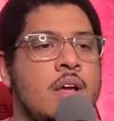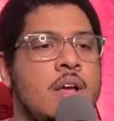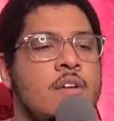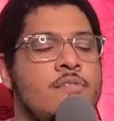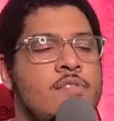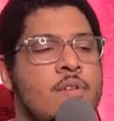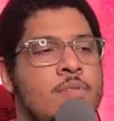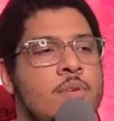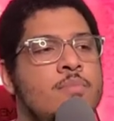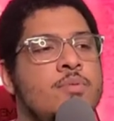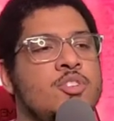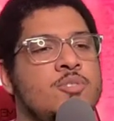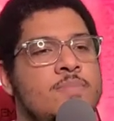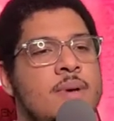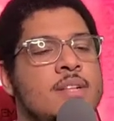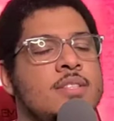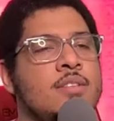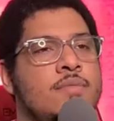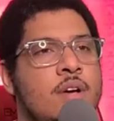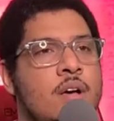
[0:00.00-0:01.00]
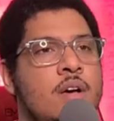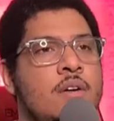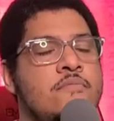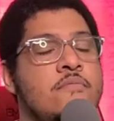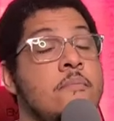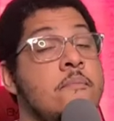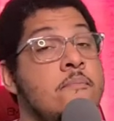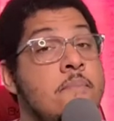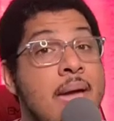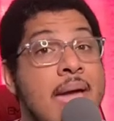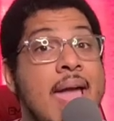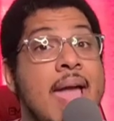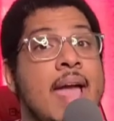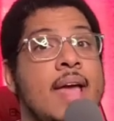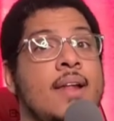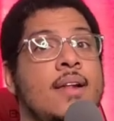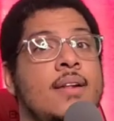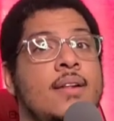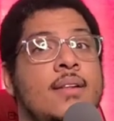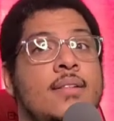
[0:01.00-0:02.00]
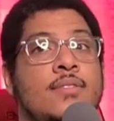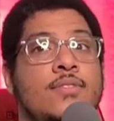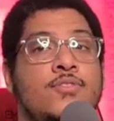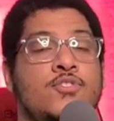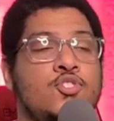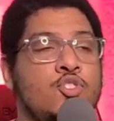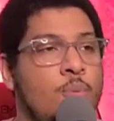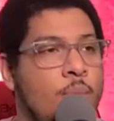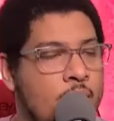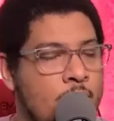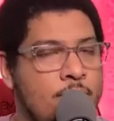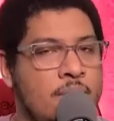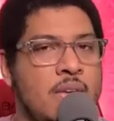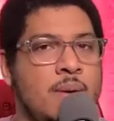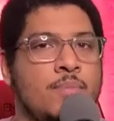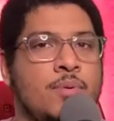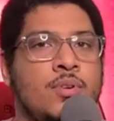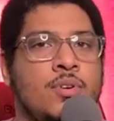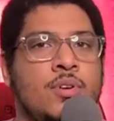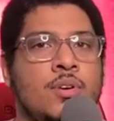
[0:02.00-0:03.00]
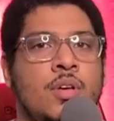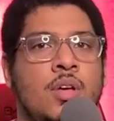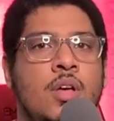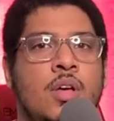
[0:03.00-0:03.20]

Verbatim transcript: from the perspective of, man, so many people